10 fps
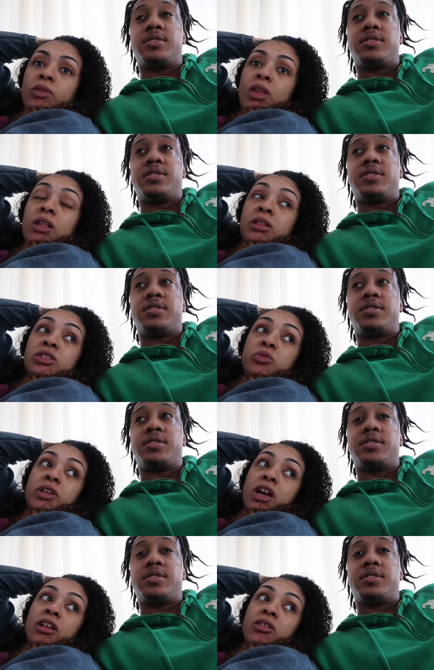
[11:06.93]
Speaker 1: At least we
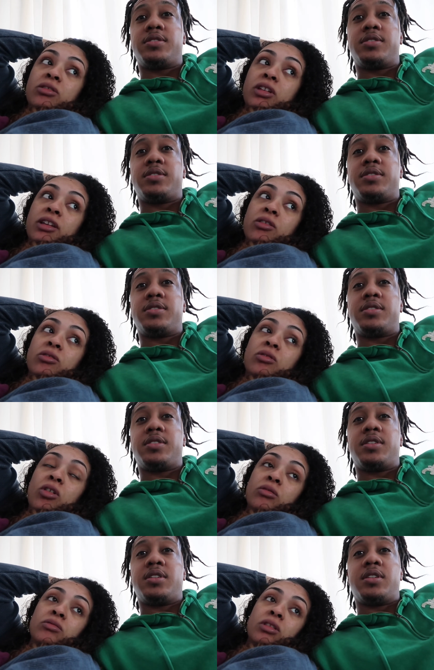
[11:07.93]
got like
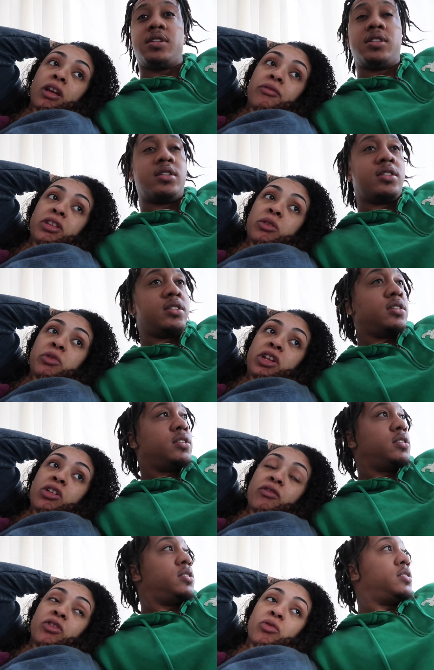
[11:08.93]
all, everything we need
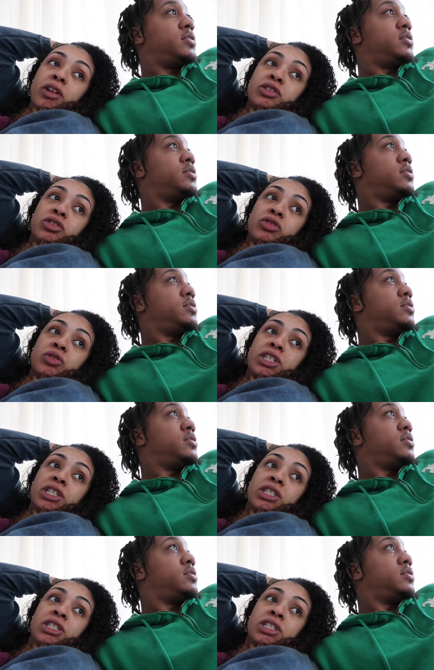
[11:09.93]
off the registry.